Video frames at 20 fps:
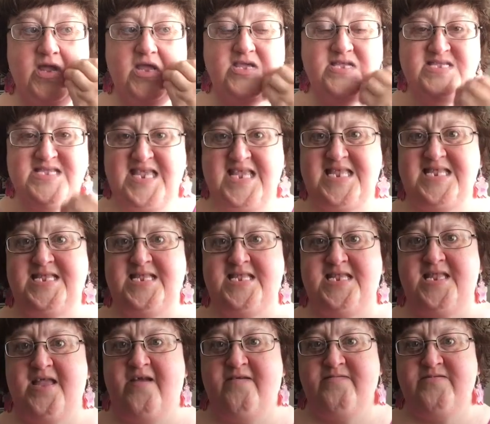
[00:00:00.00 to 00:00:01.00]

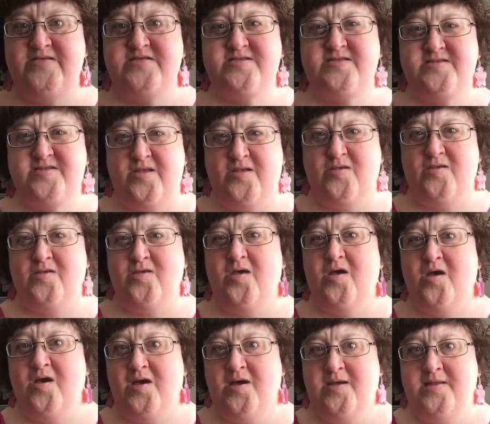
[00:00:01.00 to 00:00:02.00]
seasons of it still
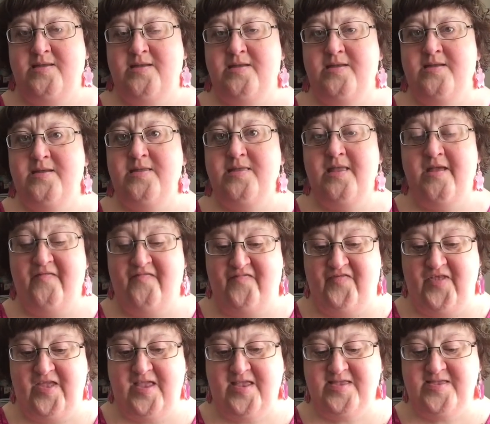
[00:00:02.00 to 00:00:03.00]
on
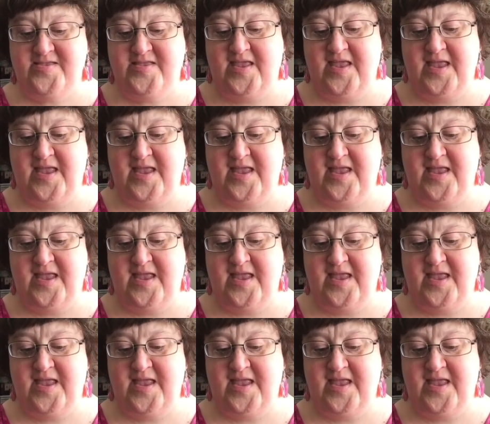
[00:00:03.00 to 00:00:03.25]
Netflix,